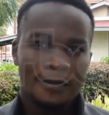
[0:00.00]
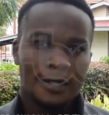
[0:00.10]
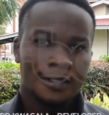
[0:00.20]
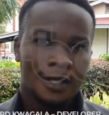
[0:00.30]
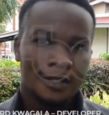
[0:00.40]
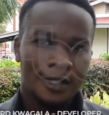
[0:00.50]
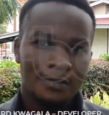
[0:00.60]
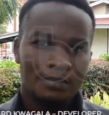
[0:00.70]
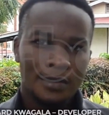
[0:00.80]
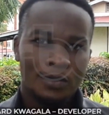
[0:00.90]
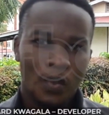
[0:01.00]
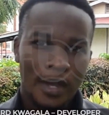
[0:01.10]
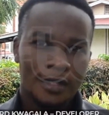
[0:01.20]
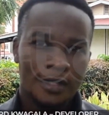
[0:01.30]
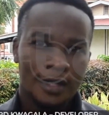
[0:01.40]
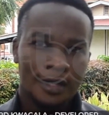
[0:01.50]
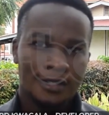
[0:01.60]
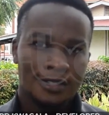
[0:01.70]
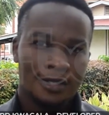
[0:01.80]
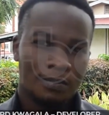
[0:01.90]
that can then be weighed
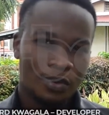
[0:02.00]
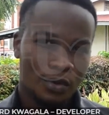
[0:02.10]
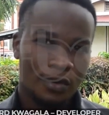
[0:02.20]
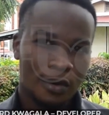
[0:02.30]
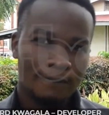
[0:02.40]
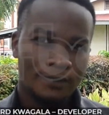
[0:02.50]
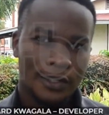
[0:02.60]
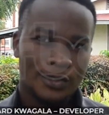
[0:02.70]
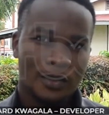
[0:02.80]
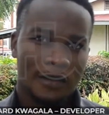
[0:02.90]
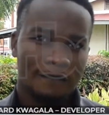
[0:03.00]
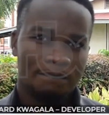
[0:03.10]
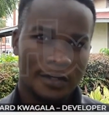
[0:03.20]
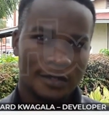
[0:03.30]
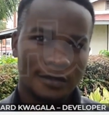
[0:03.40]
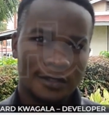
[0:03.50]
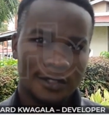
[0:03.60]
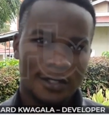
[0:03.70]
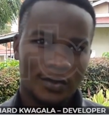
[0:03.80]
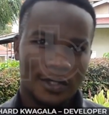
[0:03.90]
against the program that we have
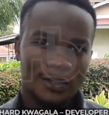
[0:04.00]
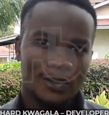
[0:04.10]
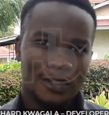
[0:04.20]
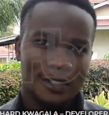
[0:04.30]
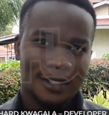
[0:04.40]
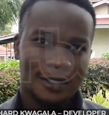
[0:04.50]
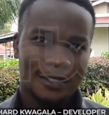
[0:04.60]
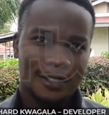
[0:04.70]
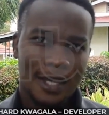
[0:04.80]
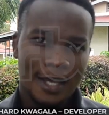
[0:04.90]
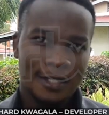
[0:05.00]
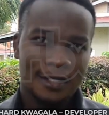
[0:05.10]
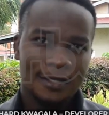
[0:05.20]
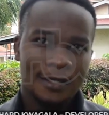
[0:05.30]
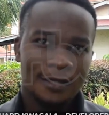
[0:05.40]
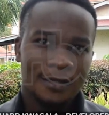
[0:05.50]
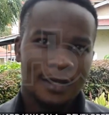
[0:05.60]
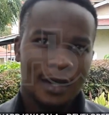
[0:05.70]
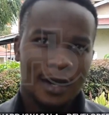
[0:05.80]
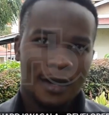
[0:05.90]
built in order to detect any
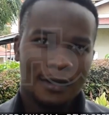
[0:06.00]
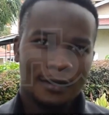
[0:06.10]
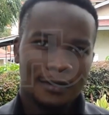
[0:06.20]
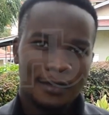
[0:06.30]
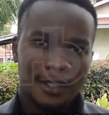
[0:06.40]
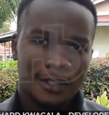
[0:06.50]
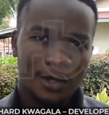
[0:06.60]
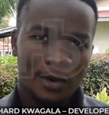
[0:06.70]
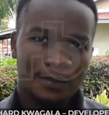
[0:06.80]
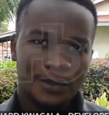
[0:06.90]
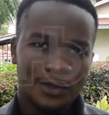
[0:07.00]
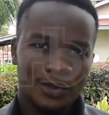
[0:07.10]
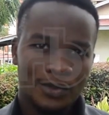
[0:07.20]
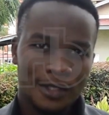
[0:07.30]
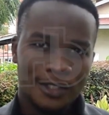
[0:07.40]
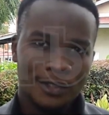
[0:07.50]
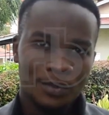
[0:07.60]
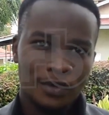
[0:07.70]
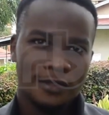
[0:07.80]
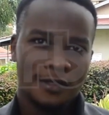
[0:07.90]
interruption to the
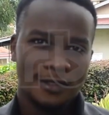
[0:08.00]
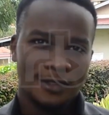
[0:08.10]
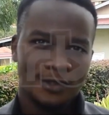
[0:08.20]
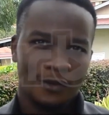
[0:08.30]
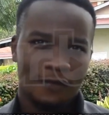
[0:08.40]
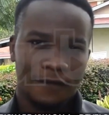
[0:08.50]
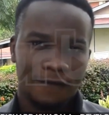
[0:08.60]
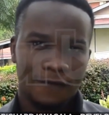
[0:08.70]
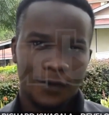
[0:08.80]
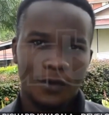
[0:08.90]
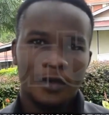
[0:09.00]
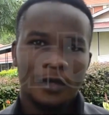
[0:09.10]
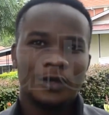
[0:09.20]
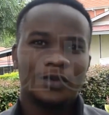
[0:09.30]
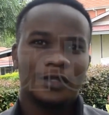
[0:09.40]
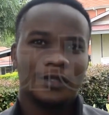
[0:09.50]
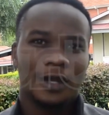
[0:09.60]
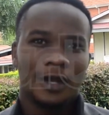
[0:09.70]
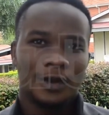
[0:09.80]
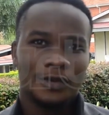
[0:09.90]
smoothness of the flow within
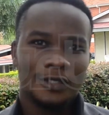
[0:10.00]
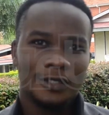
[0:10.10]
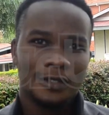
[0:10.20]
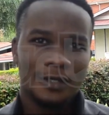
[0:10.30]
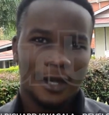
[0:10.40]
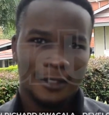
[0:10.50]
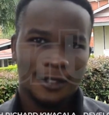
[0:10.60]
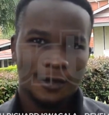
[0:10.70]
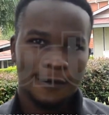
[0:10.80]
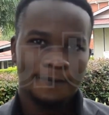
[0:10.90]
the carotid artery.